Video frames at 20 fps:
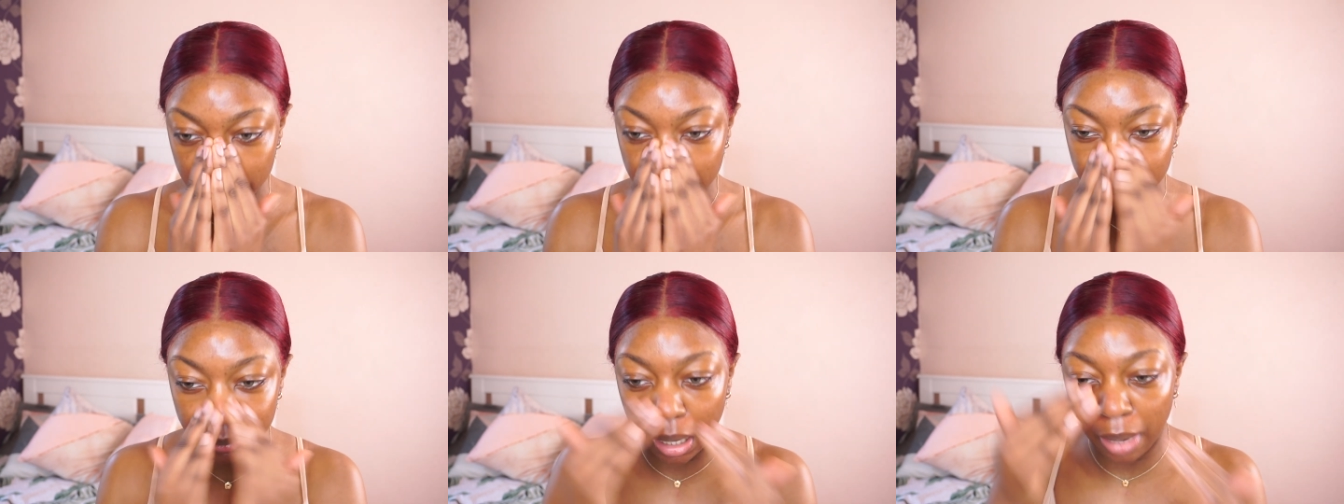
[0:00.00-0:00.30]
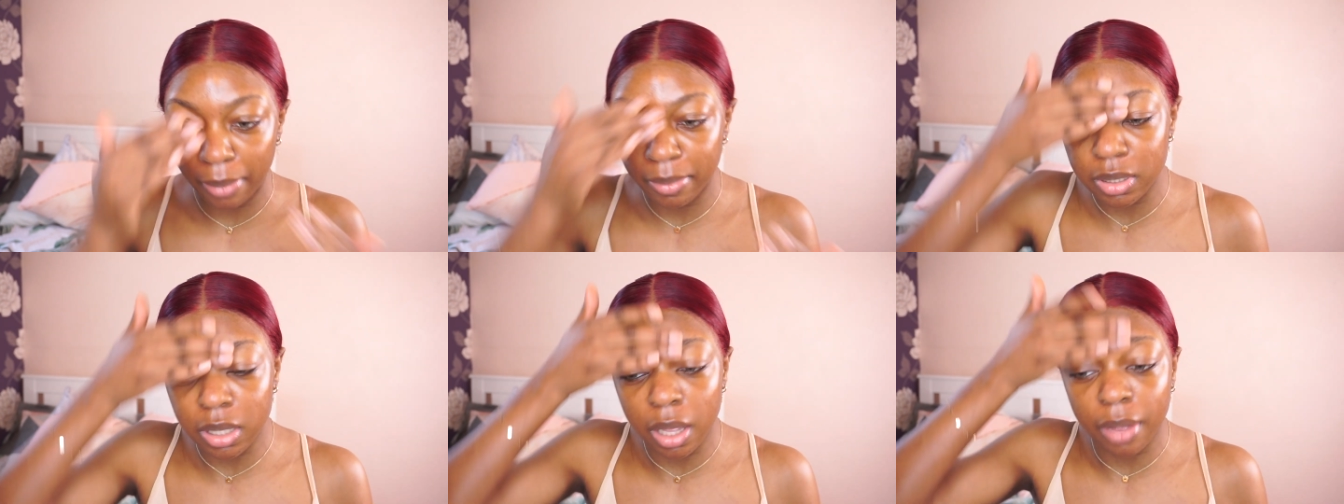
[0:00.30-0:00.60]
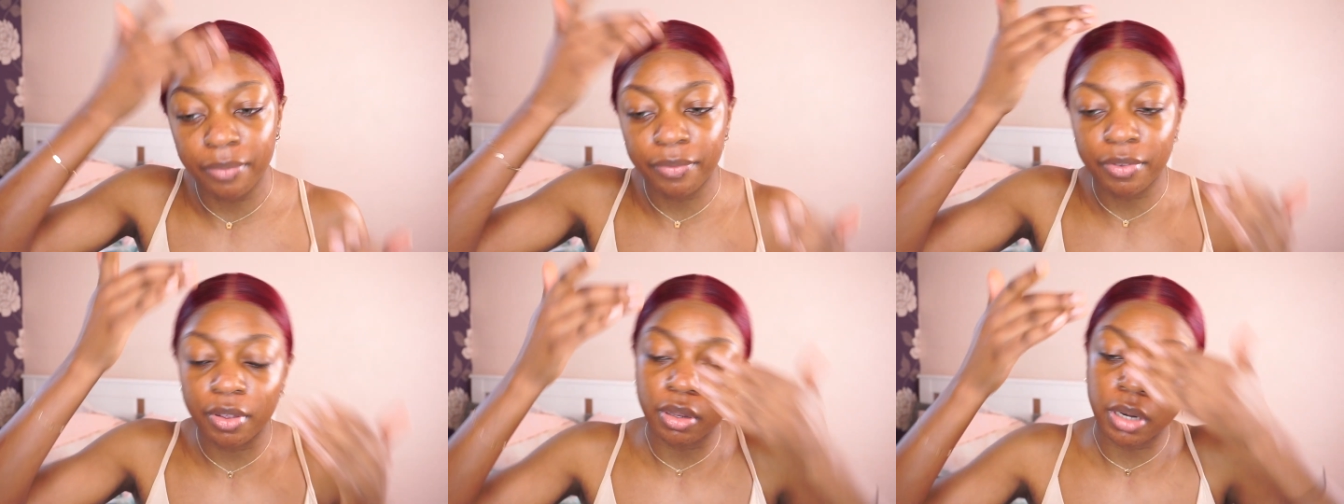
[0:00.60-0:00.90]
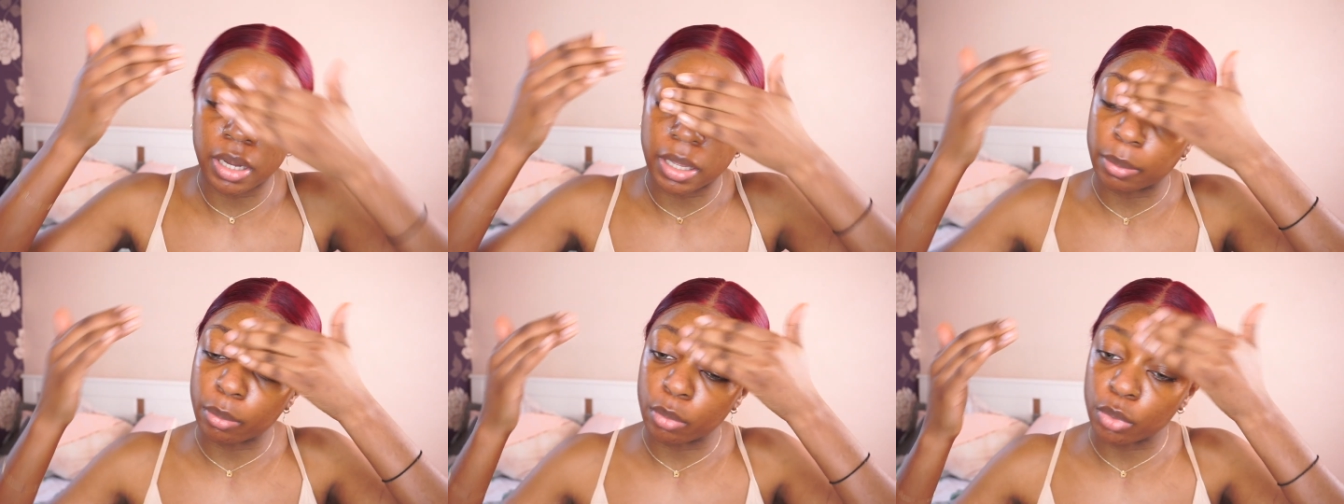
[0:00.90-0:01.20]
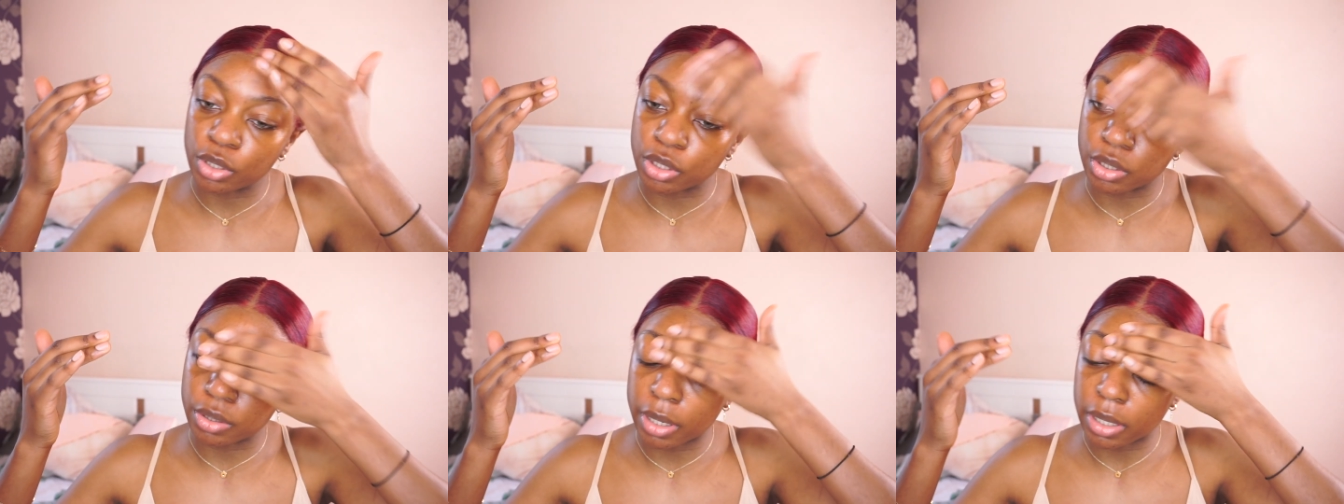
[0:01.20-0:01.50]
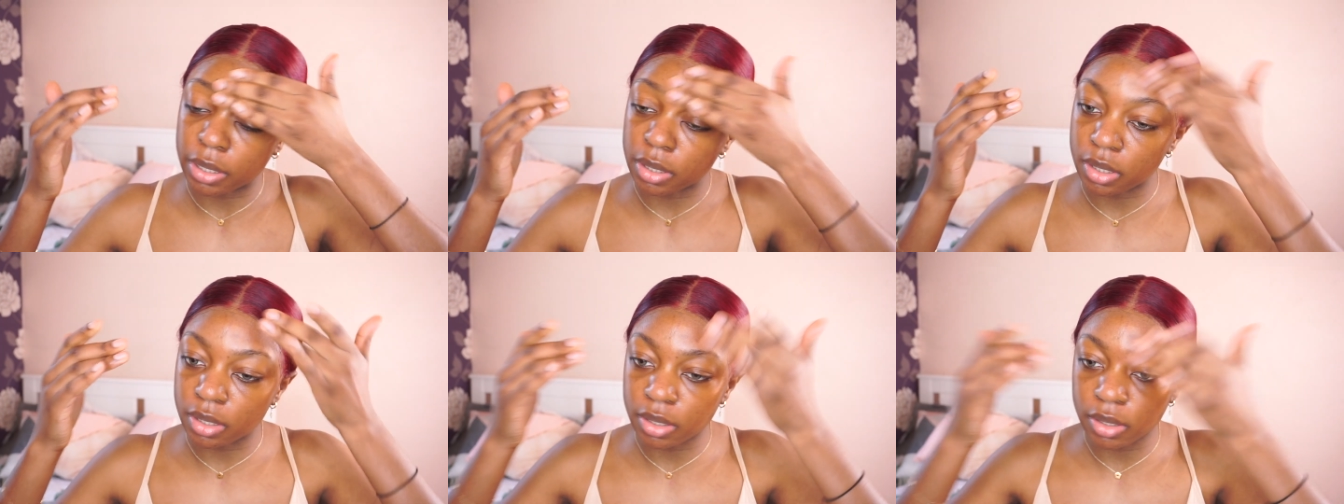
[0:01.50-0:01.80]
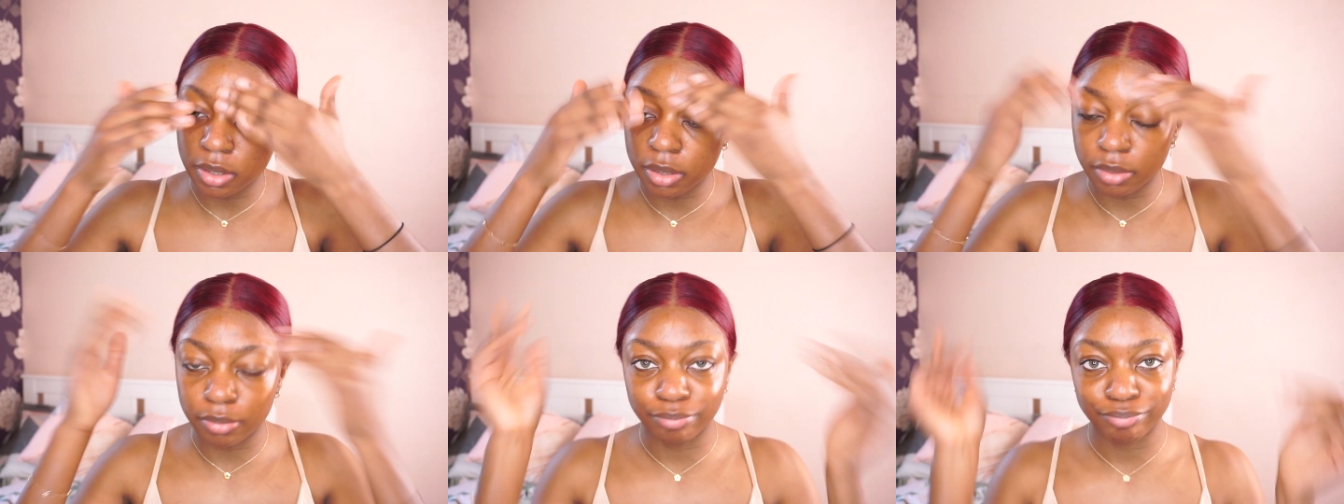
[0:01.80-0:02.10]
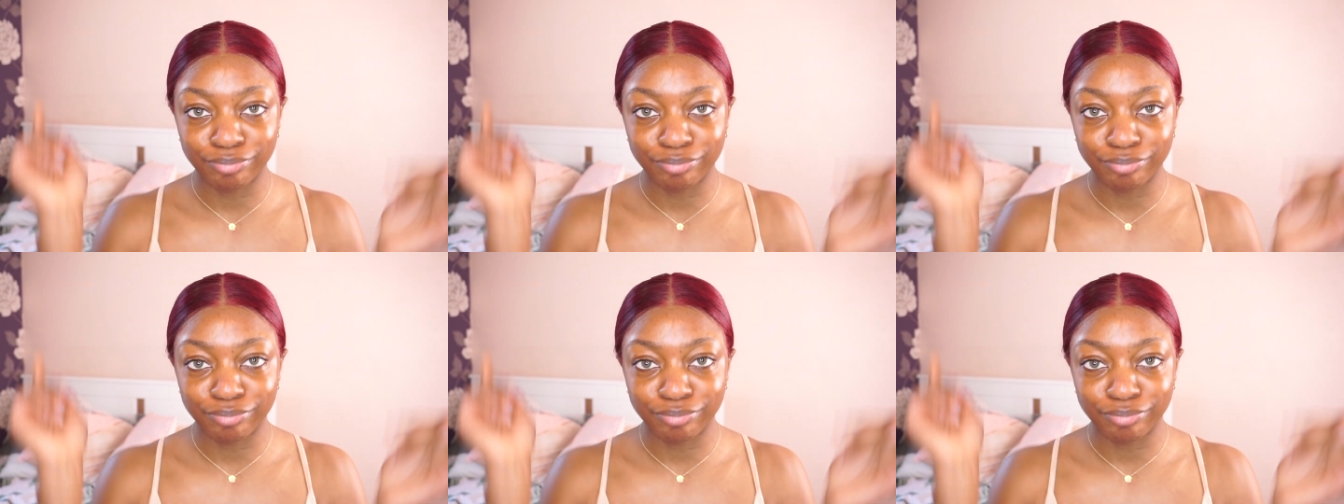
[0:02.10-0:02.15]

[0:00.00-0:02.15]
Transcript: Primers that feel like moisturizers,